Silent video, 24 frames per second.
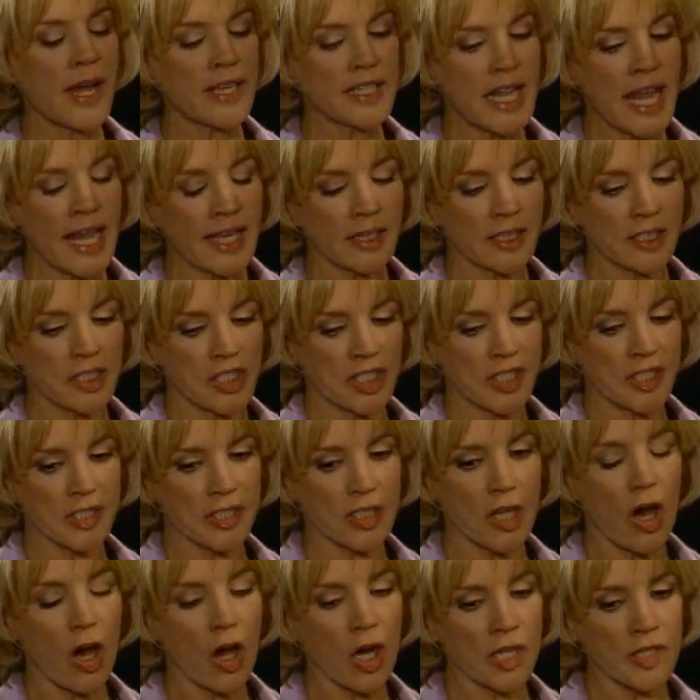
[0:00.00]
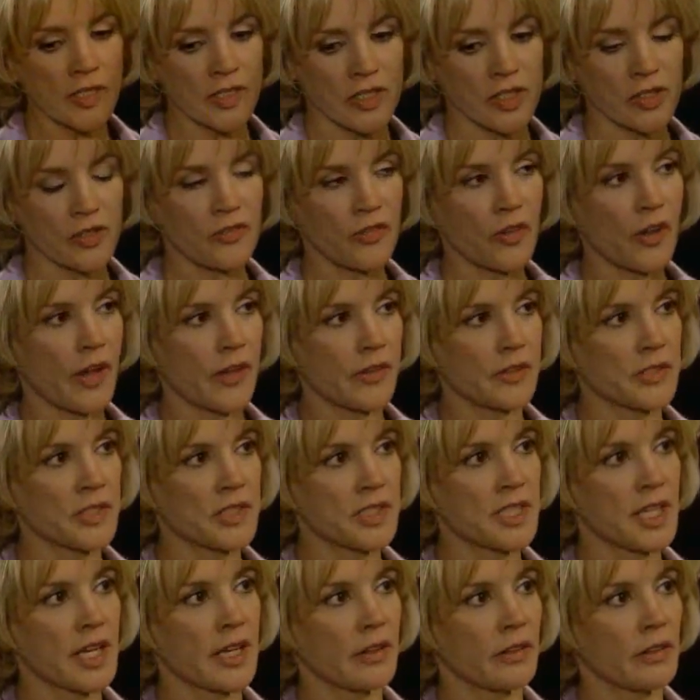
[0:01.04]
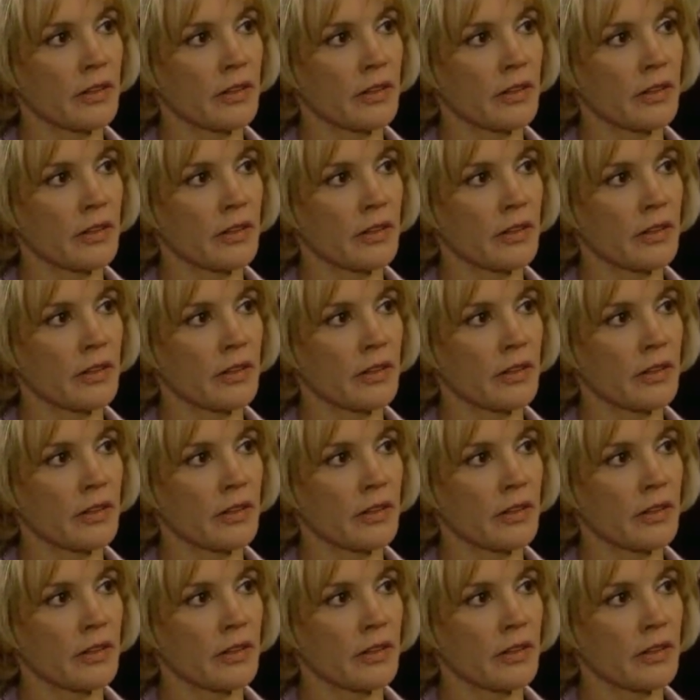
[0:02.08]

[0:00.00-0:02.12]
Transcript: My negligence caused your father's